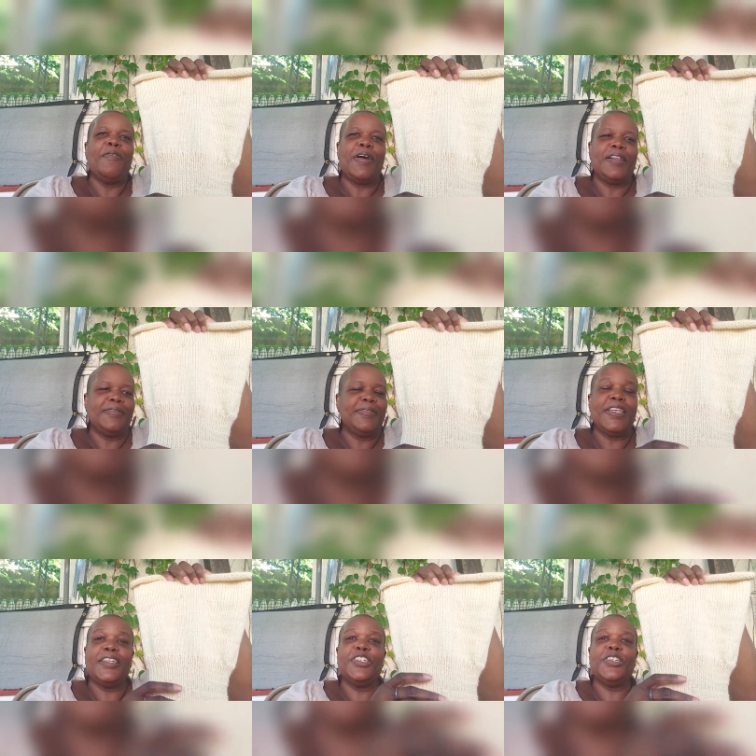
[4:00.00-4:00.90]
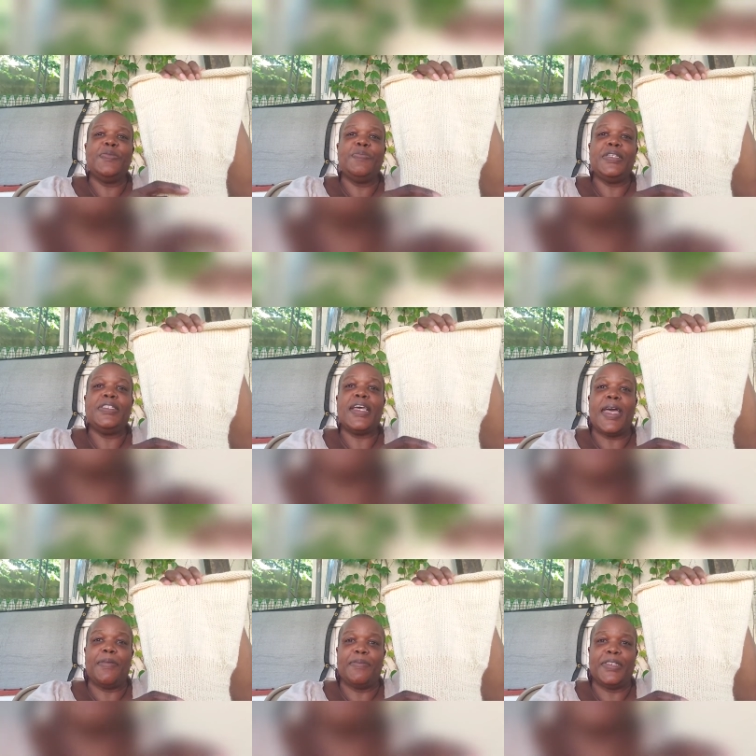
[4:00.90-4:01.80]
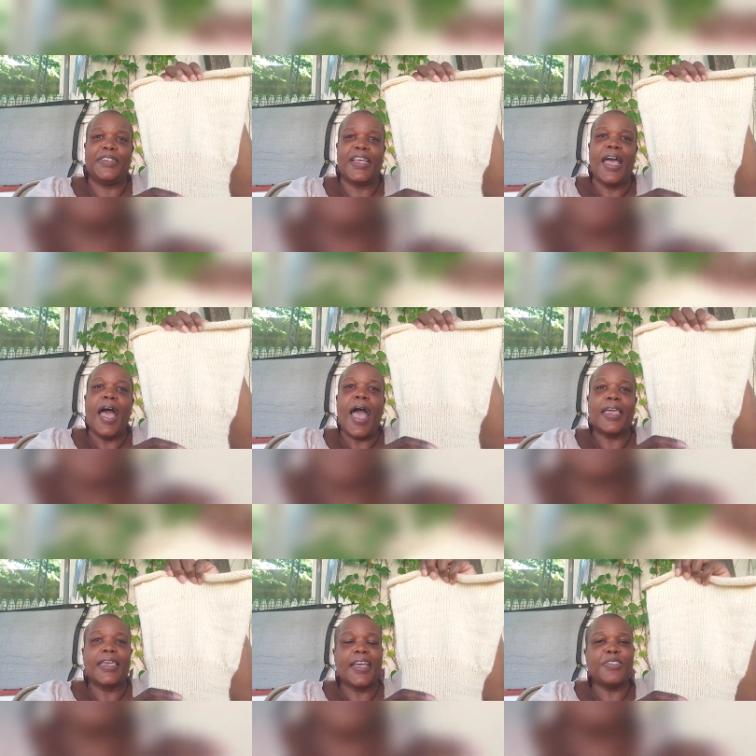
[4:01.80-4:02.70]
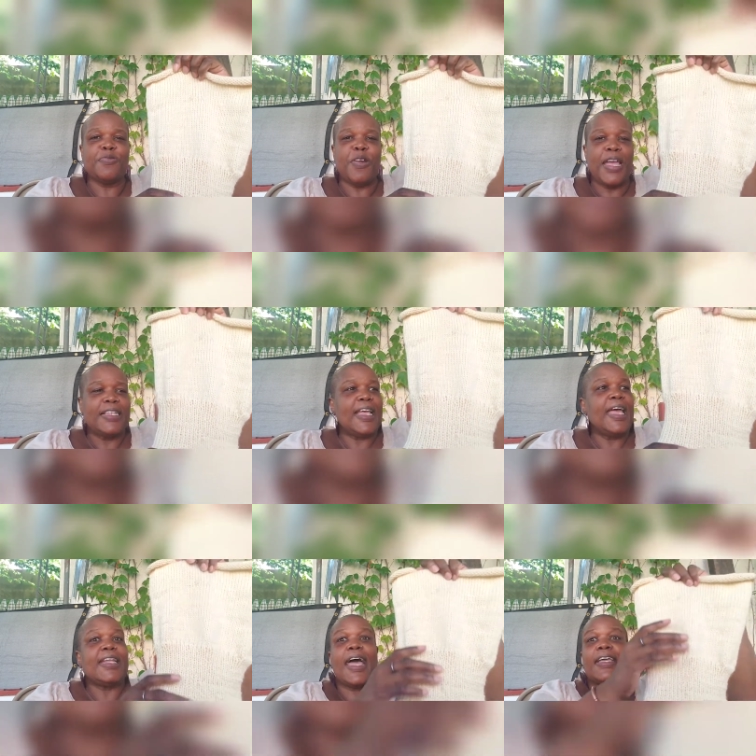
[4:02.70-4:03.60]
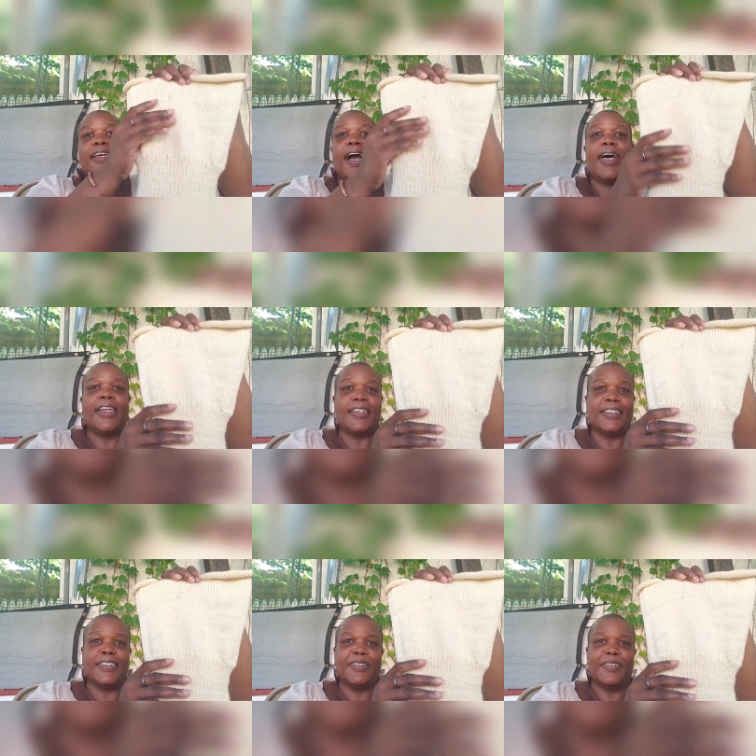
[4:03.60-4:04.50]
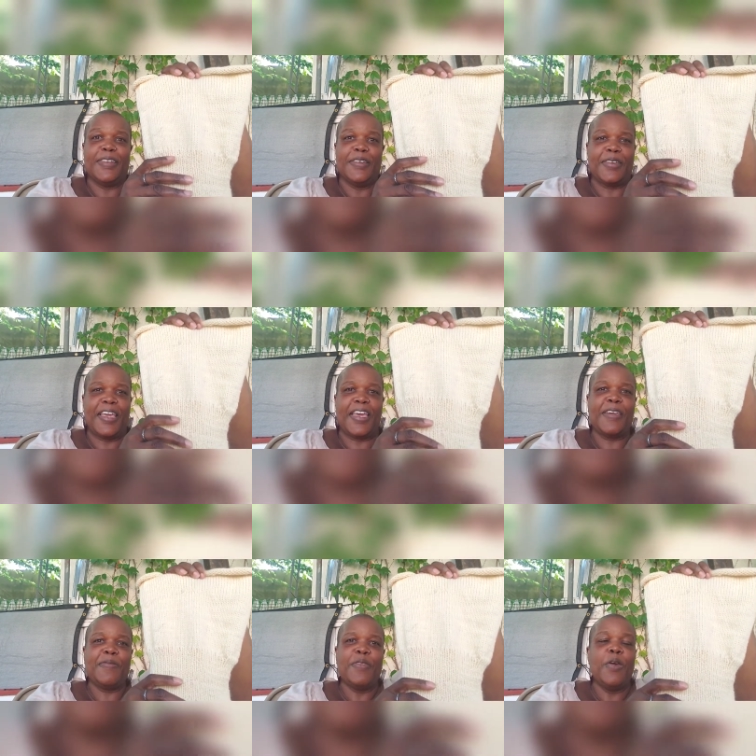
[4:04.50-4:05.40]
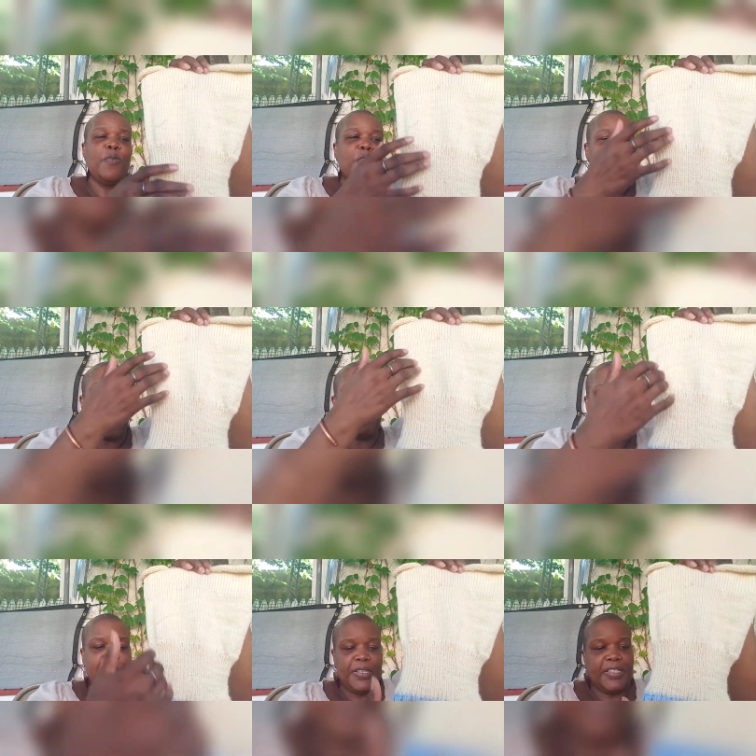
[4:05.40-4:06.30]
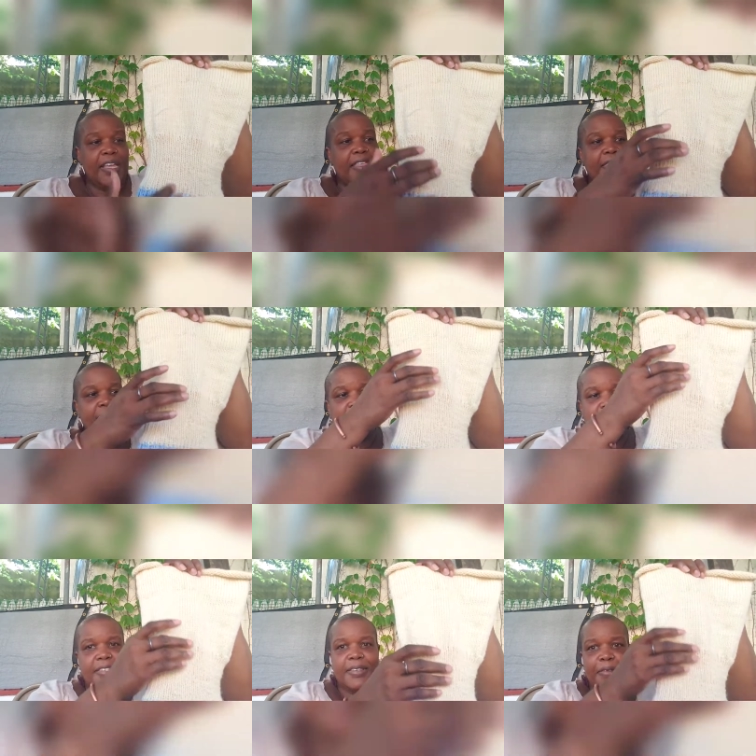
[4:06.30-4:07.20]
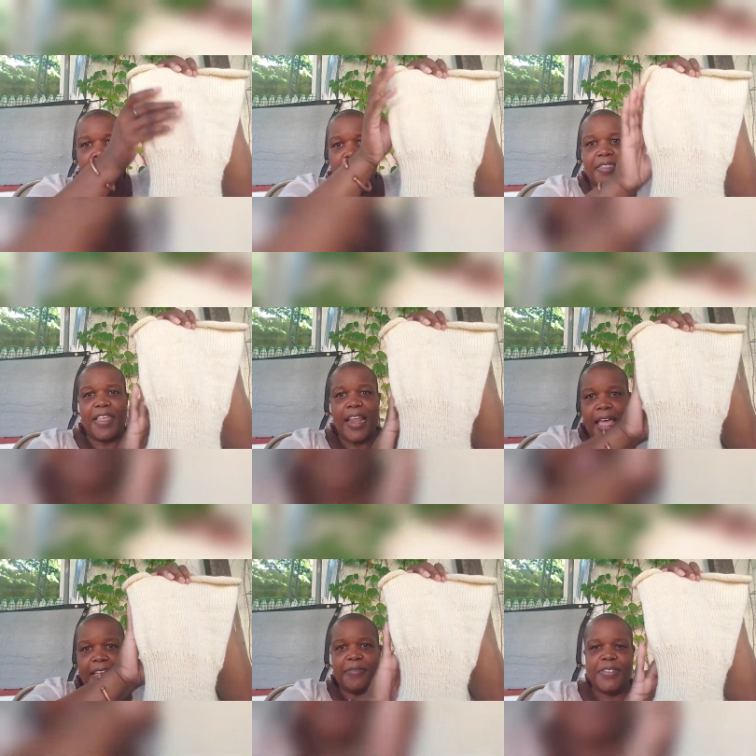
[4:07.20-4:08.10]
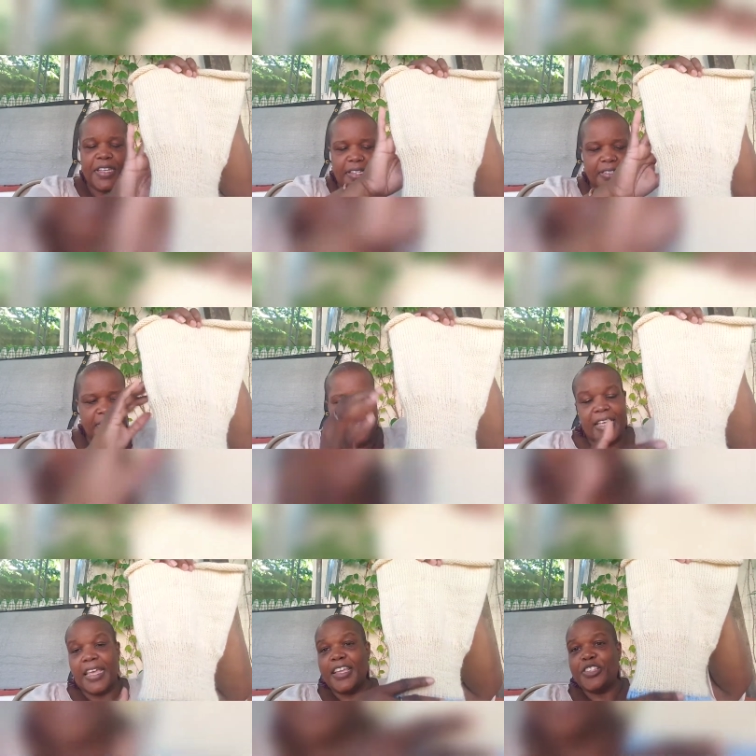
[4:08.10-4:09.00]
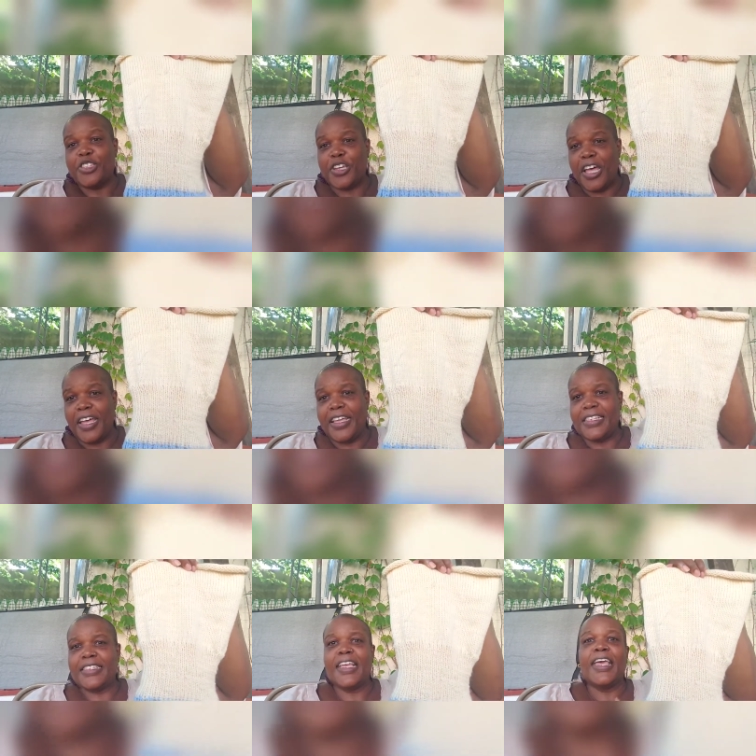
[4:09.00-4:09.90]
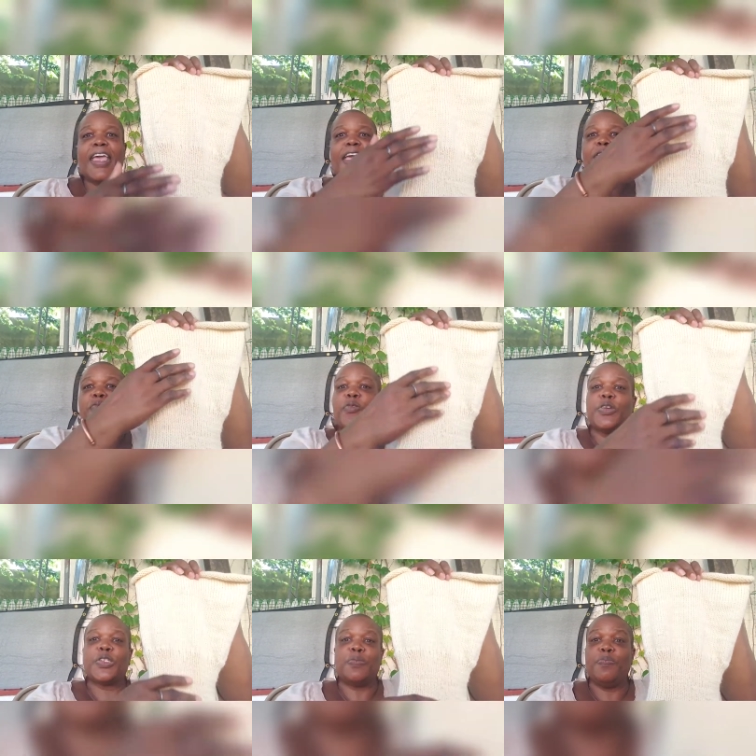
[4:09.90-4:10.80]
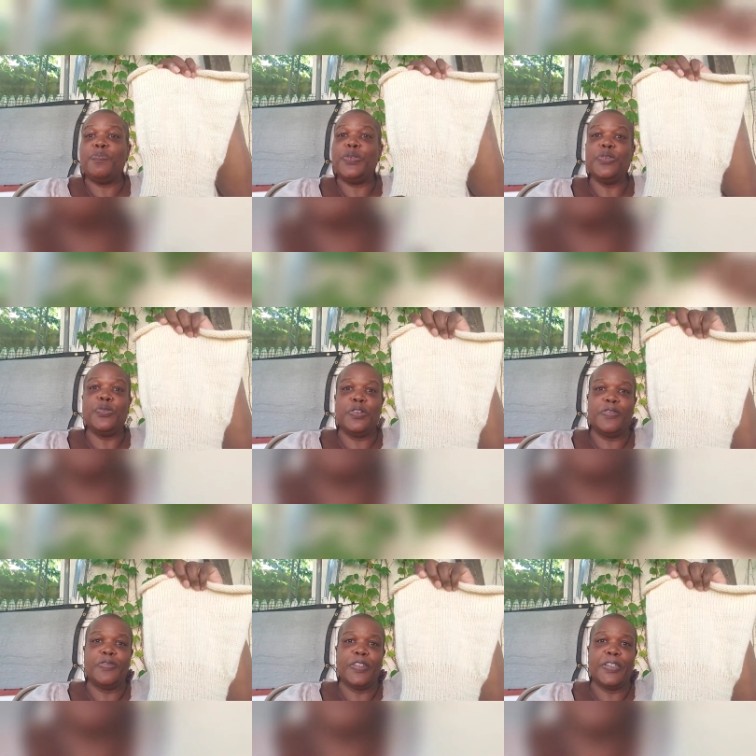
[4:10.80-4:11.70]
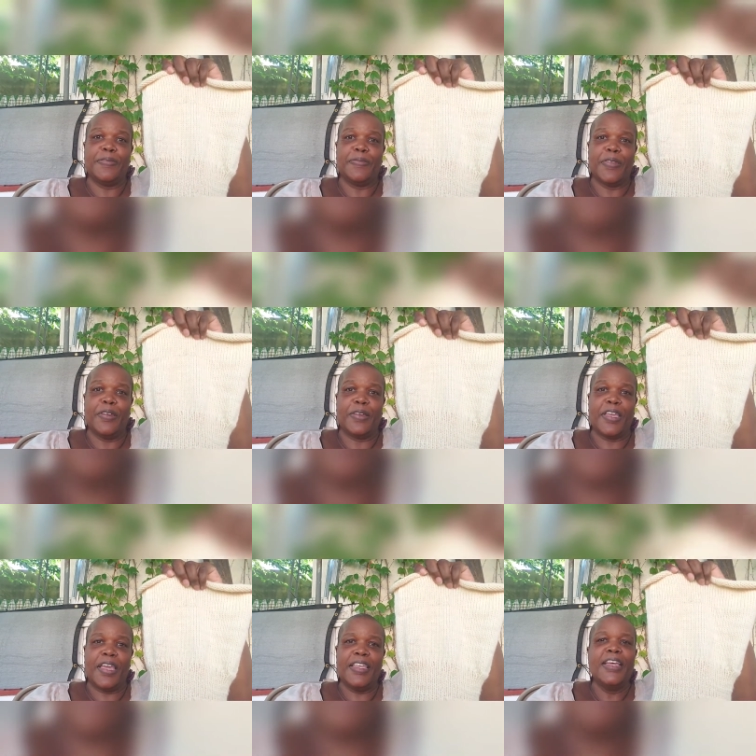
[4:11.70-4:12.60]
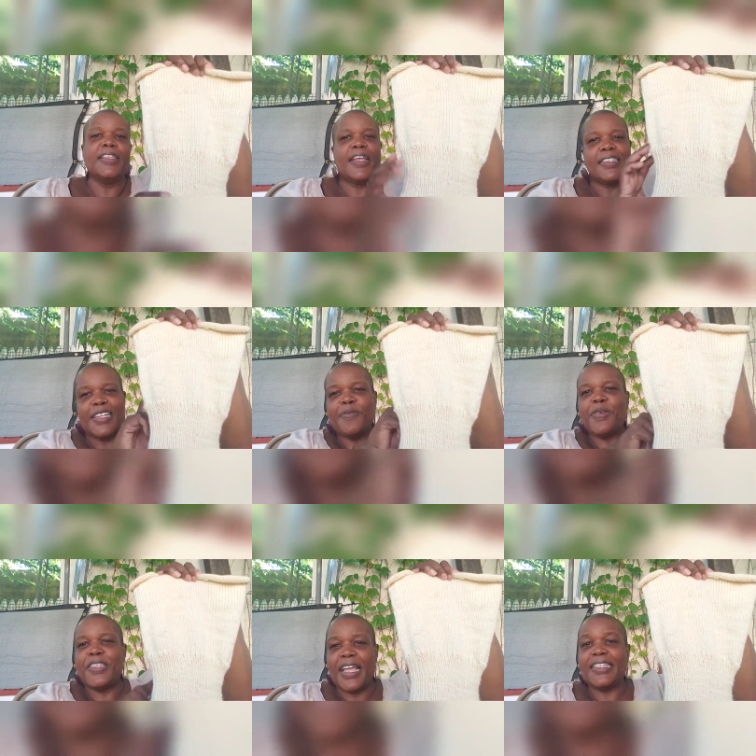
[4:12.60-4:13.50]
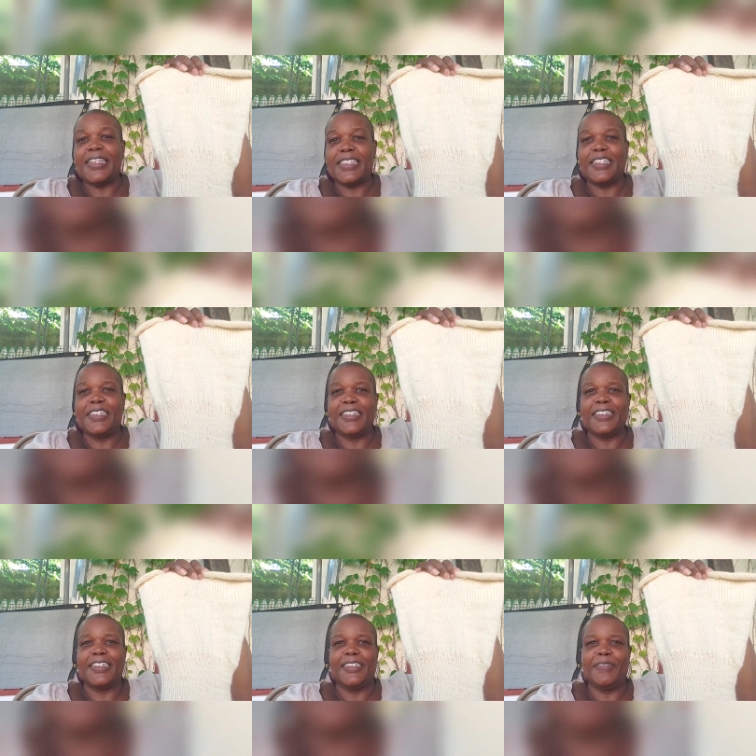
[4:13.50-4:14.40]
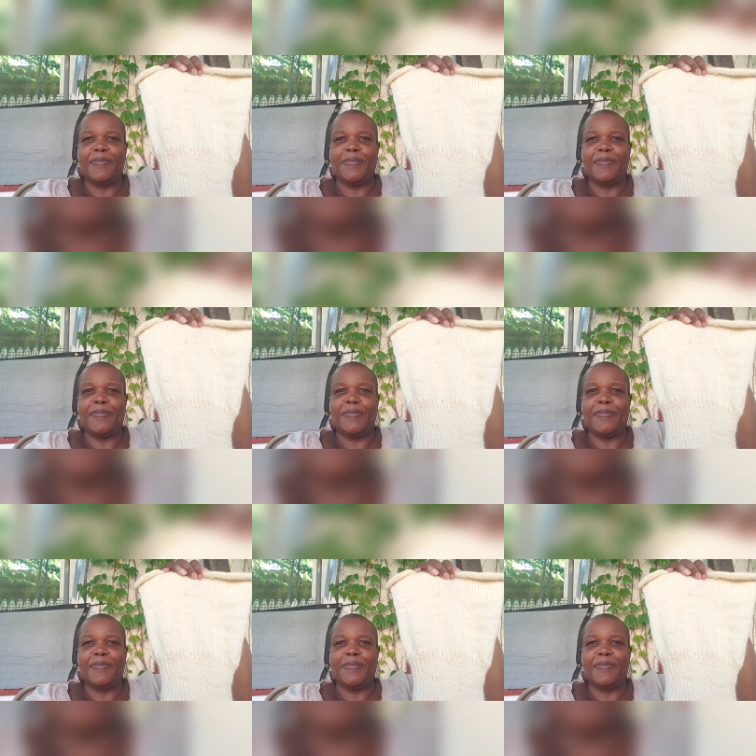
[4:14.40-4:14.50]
Well, tension be damned. I guess right and I got it. Okay? When I put this hat that I have done into hers, it works beautifully. Okay? Now tell me that doesn't look good.